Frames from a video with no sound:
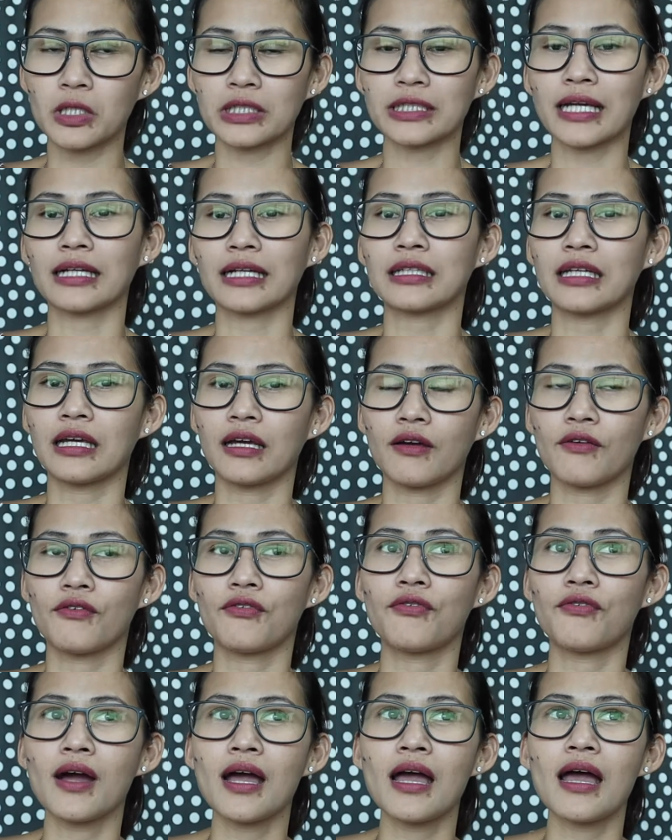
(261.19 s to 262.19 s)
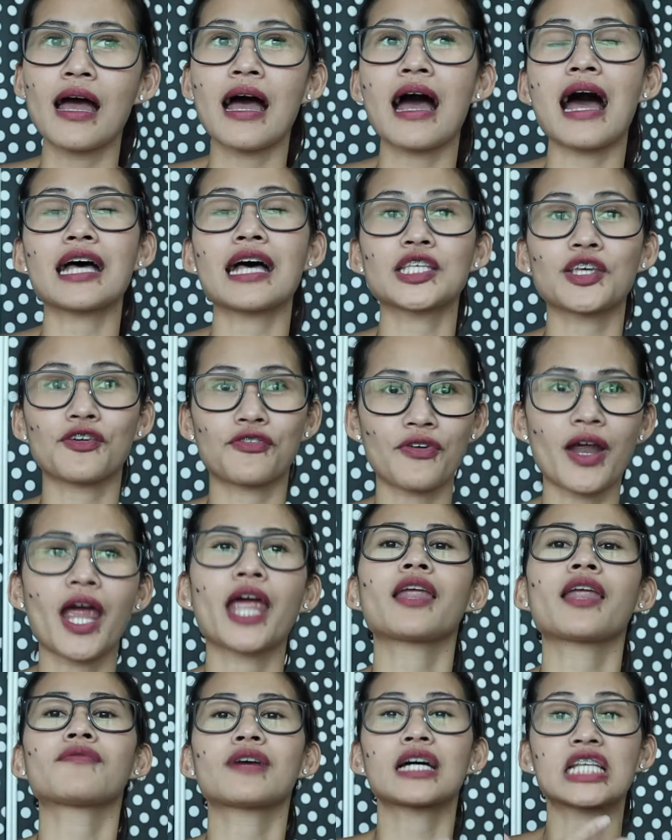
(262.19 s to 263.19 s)
protective as a
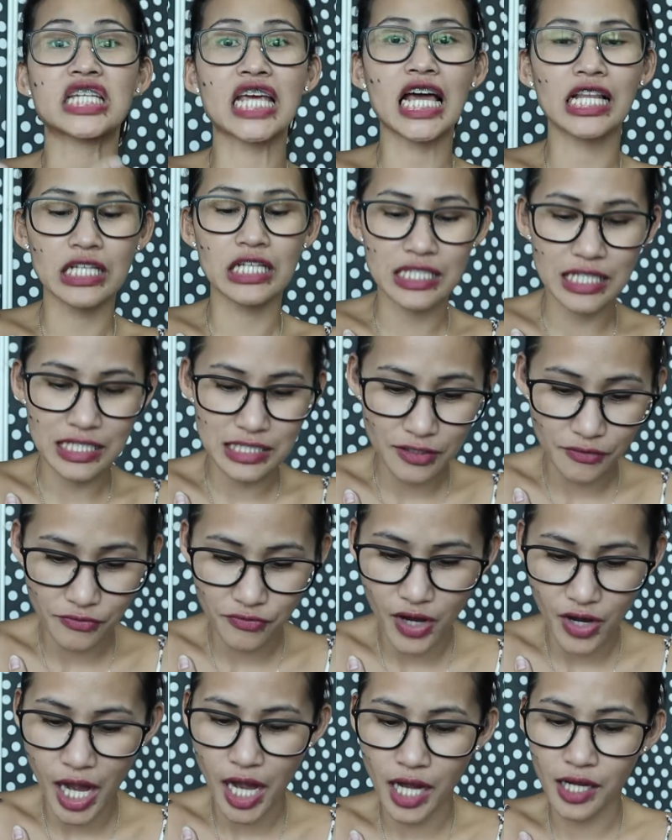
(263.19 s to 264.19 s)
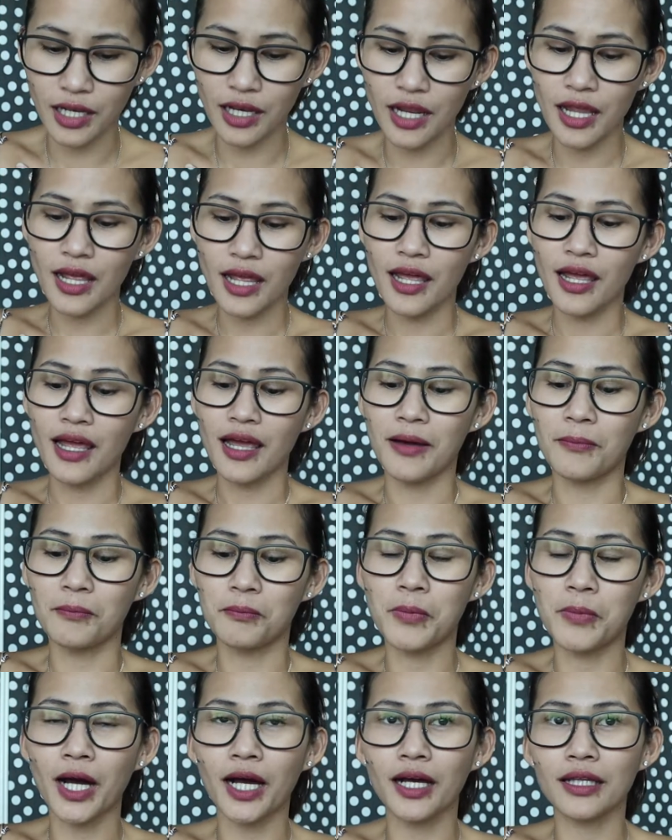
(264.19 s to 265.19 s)
friend. I'm jealous as a friend,
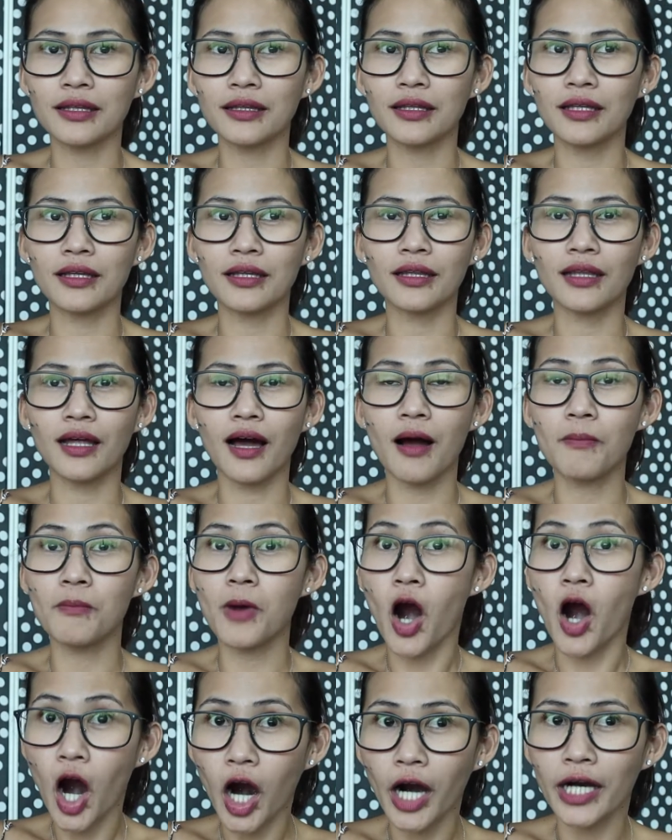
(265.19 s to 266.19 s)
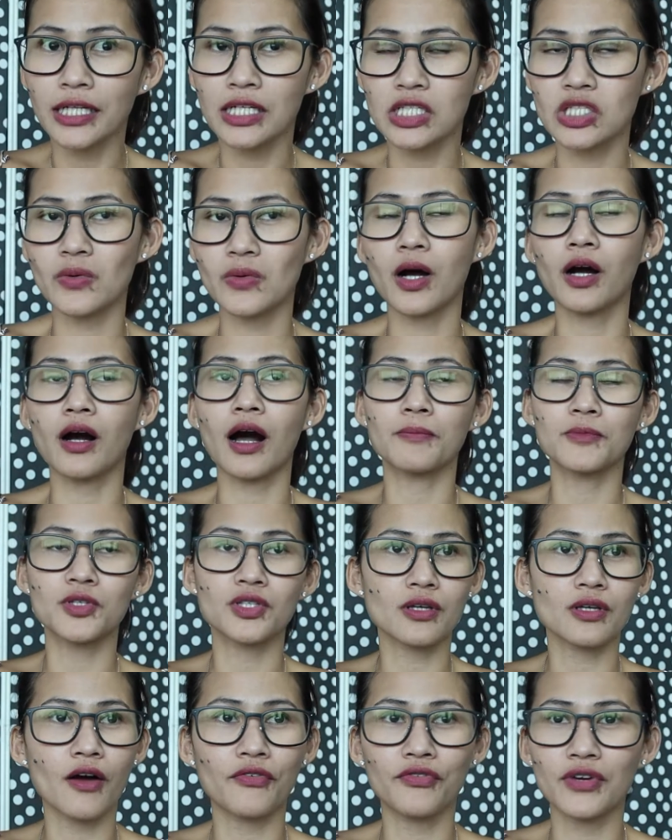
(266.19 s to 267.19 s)
but I'm hard as well. I'm
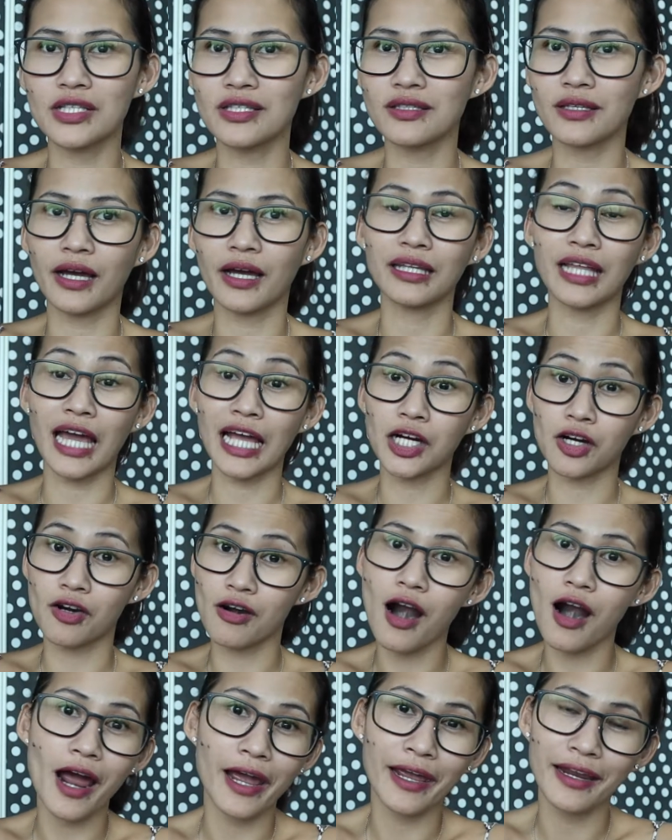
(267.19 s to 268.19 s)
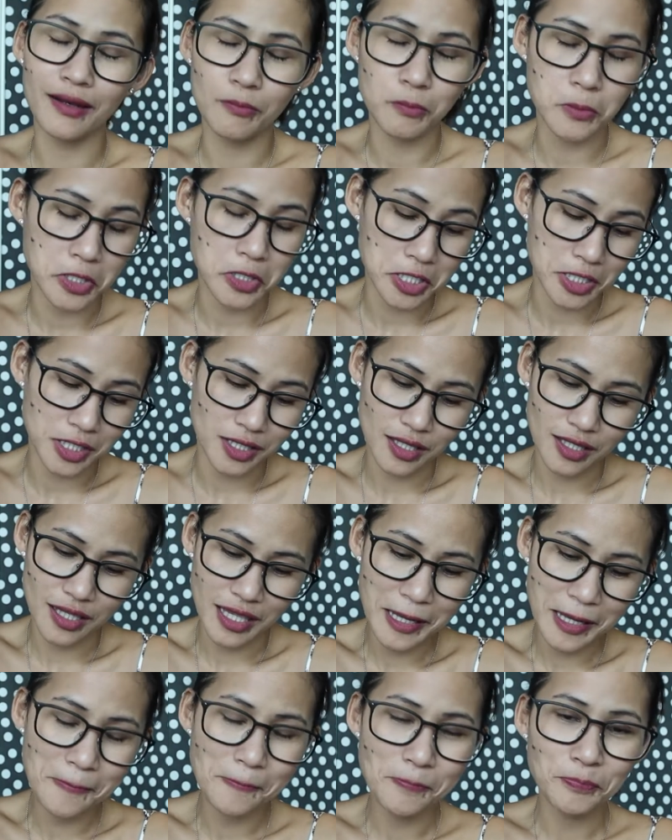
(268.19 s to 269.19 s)
soft inside. I cried, but
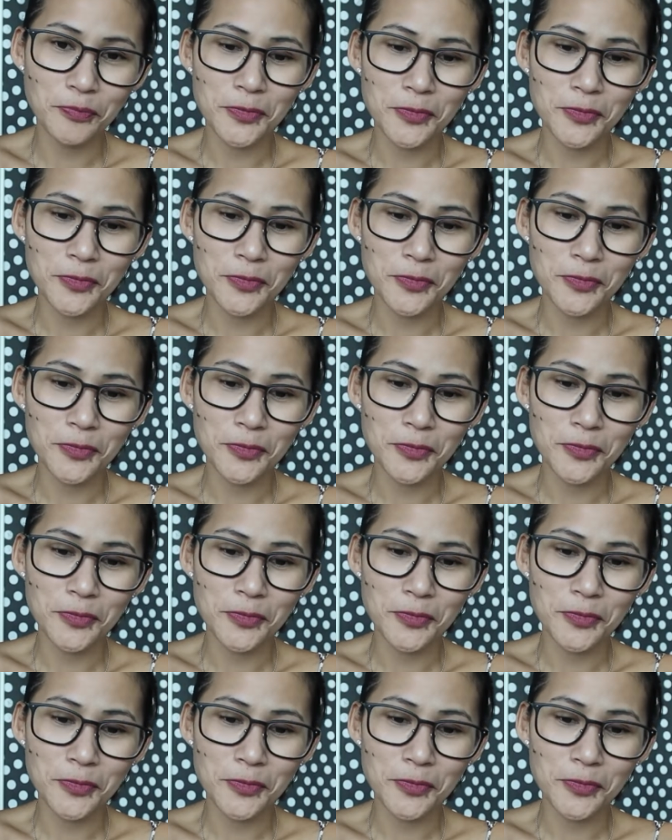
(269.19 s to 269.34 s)
yeah,